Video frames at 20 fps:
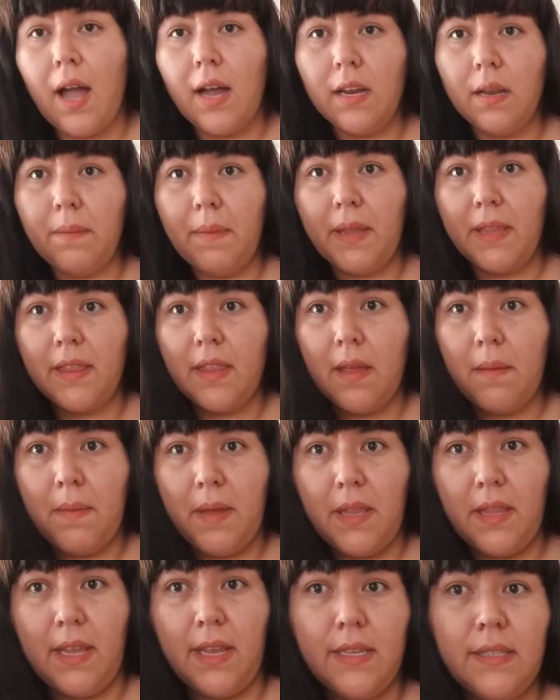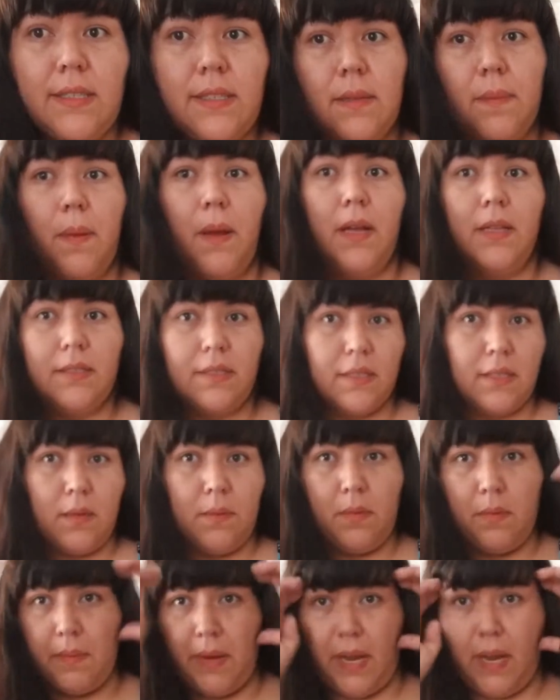going to make them in the InstaPot, so I'm going to
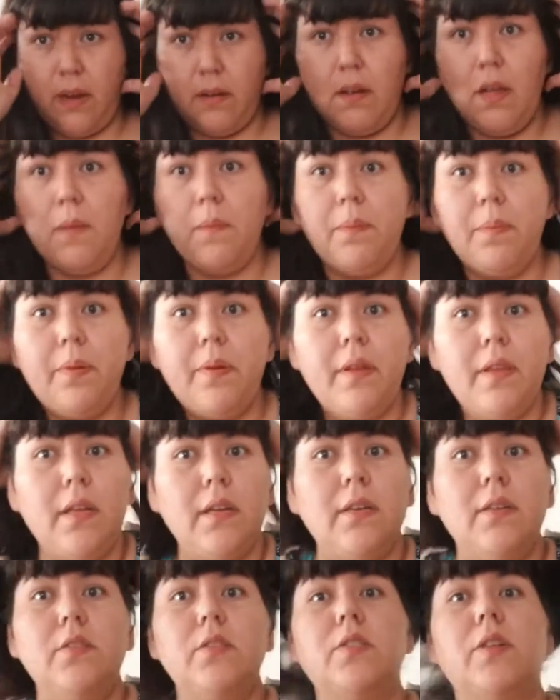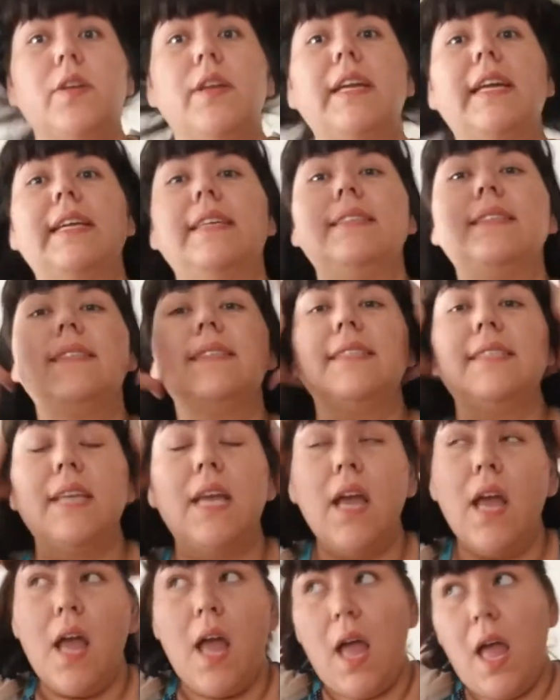put my hair up. And I'm going to show you guys
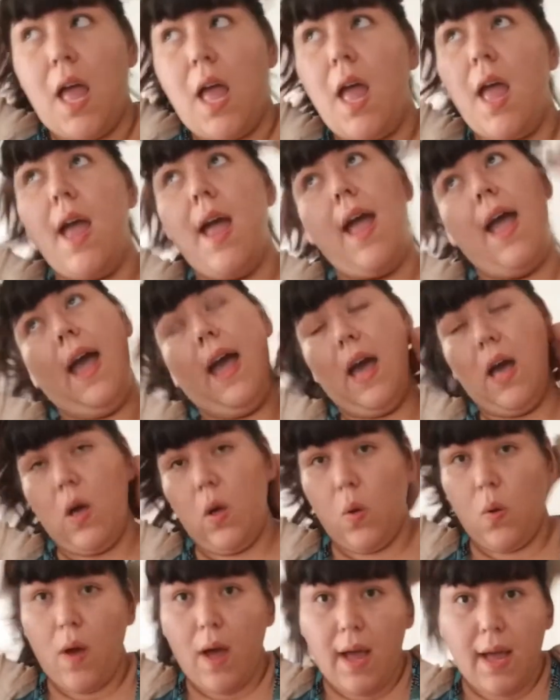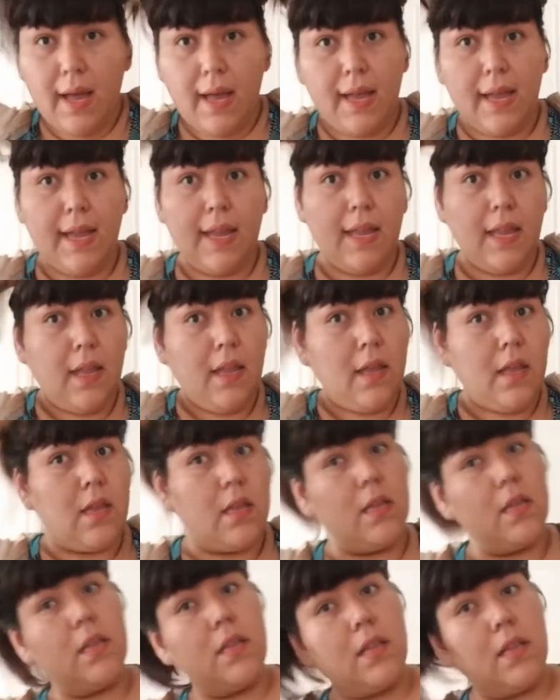how I
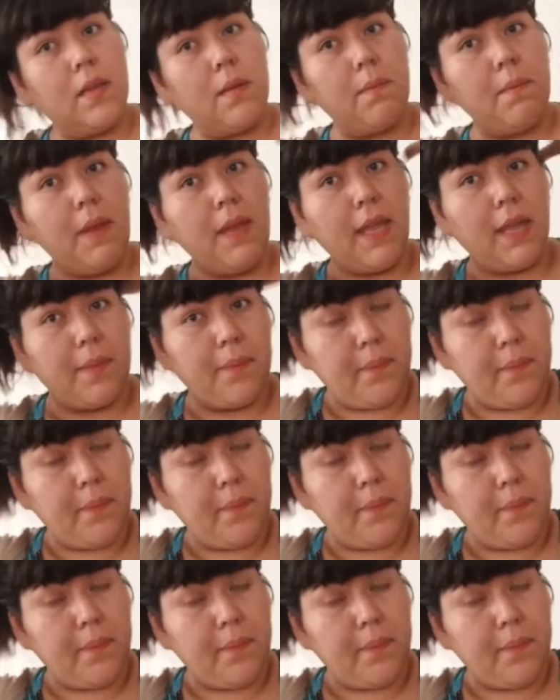make it.